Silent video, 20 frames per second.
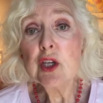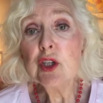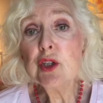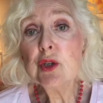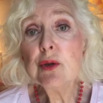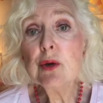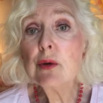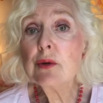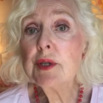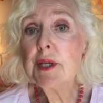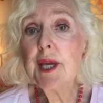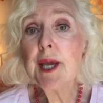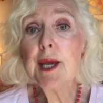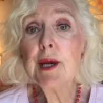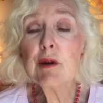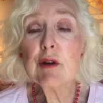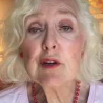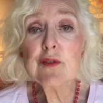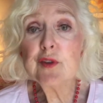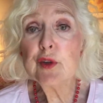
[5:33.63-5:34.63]
You don't
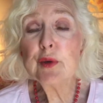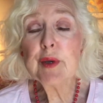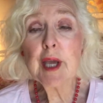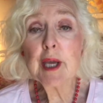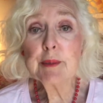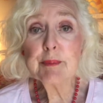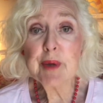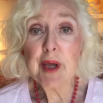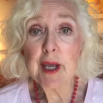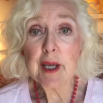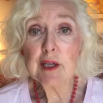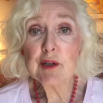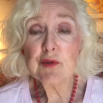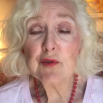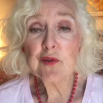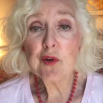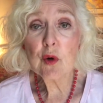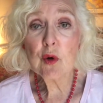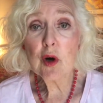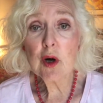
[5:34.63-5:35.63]
care if you get paid
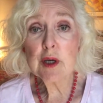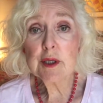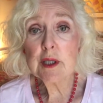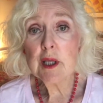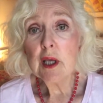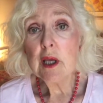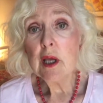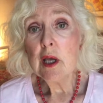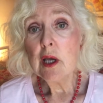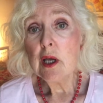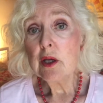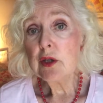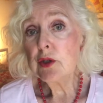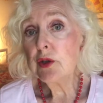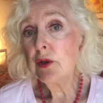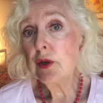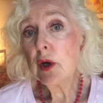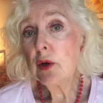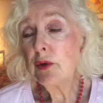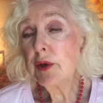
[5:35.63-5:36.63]
for it.
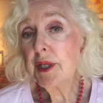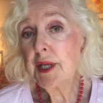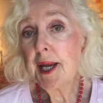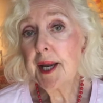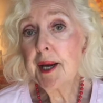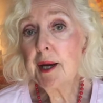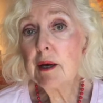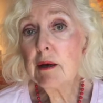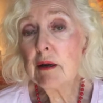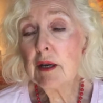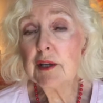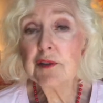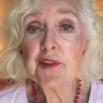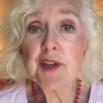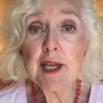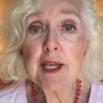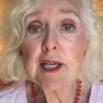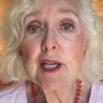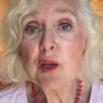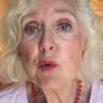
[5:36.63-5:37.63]
You don't care if
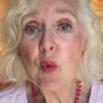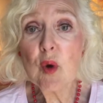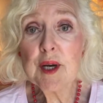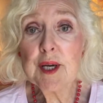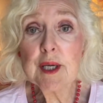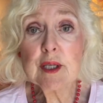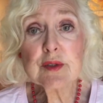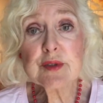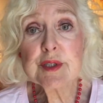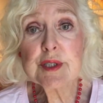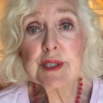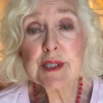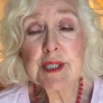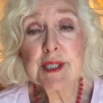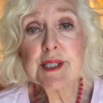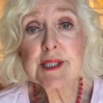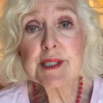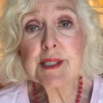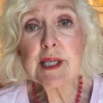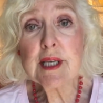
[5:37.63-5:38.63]
anyone else
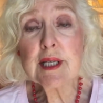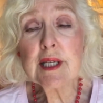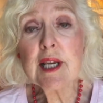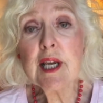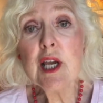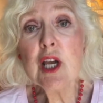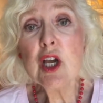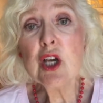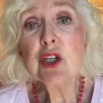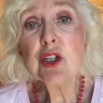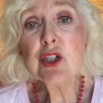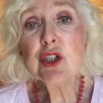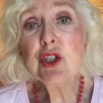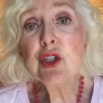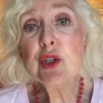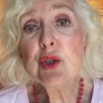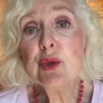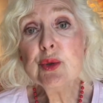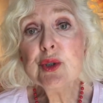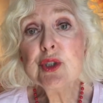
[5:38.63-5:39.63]
sees it.
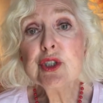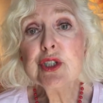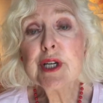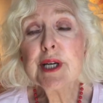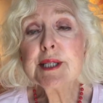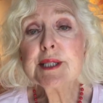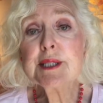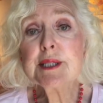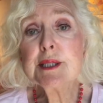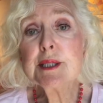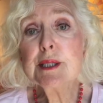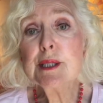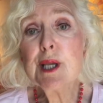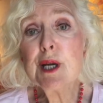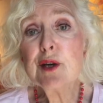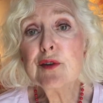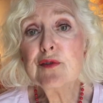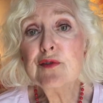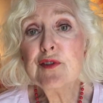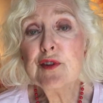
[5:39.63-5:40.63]
You just
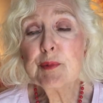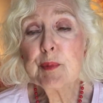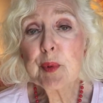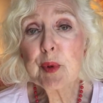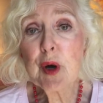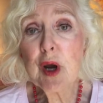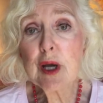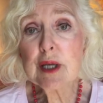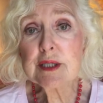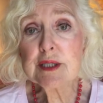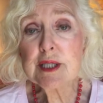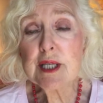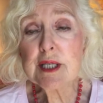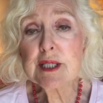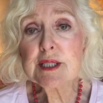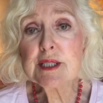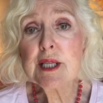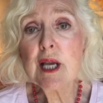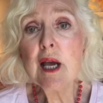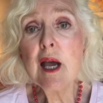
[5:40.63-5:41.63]
love the
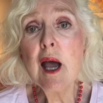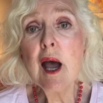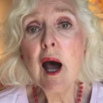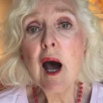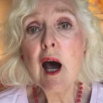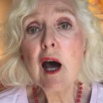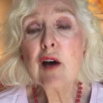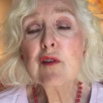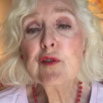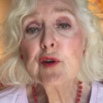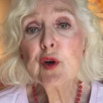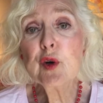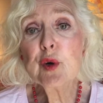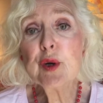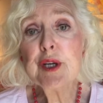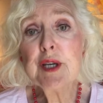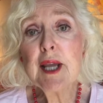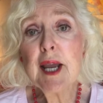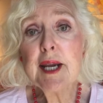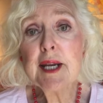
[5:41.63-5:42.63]
process of
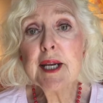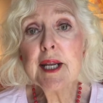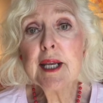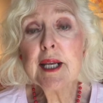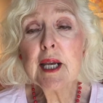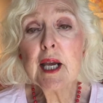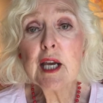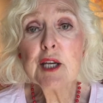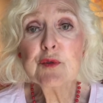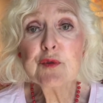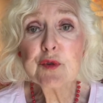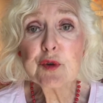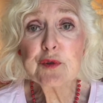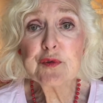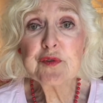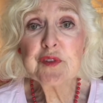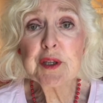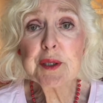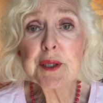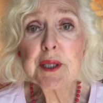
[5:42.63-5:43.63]
creating and
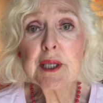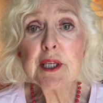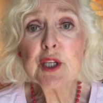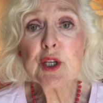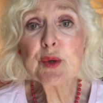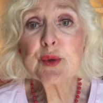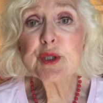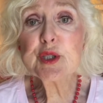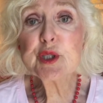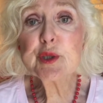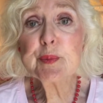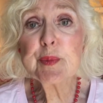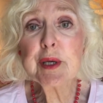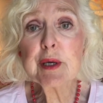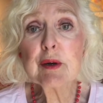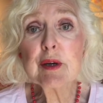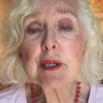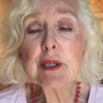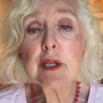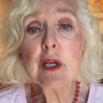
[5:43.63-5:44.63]
fulfilling your
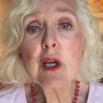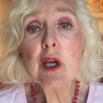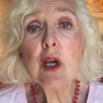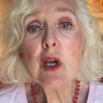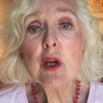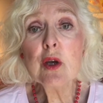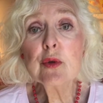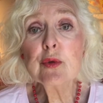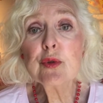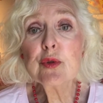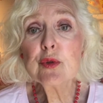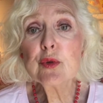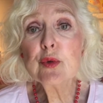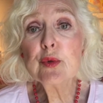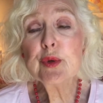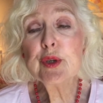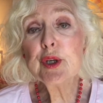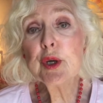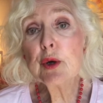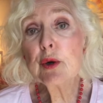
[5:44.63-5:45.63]
spirit
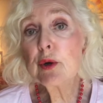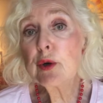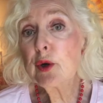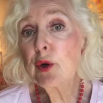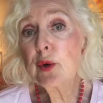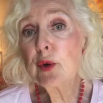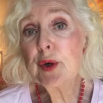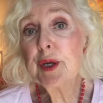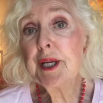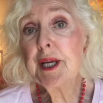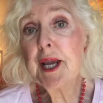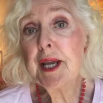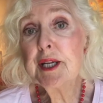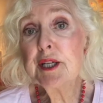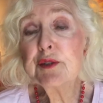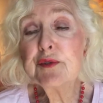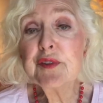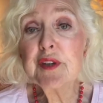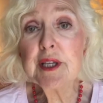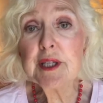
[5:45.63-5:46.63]
through your
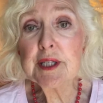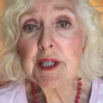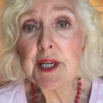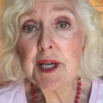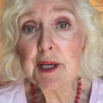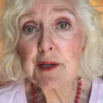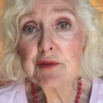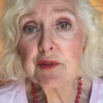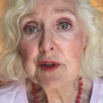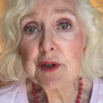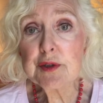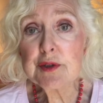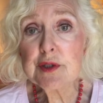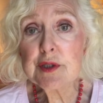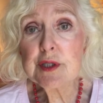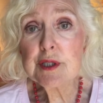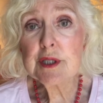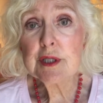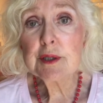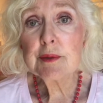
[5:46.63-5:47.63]
creative
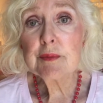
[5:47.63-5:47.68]
endeavors.